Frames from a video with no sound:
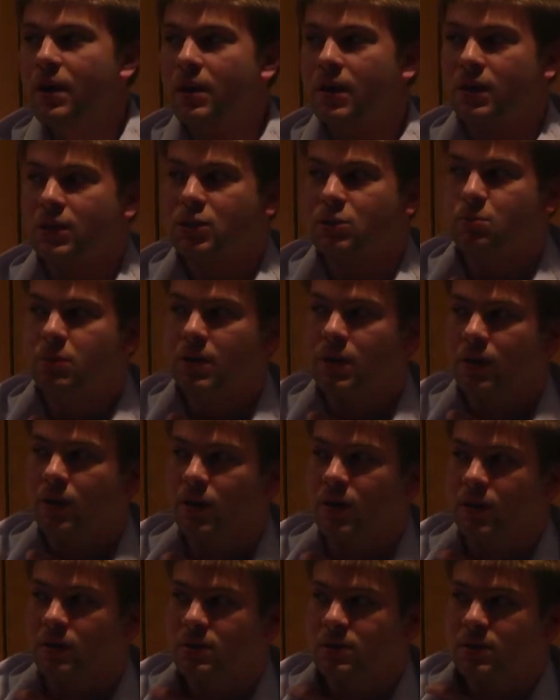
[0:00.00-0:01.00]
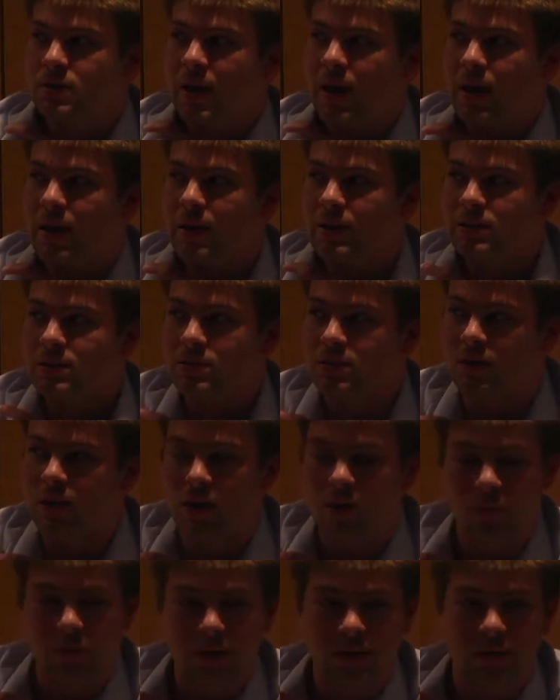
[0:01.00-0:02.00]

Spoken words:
an experience that is going to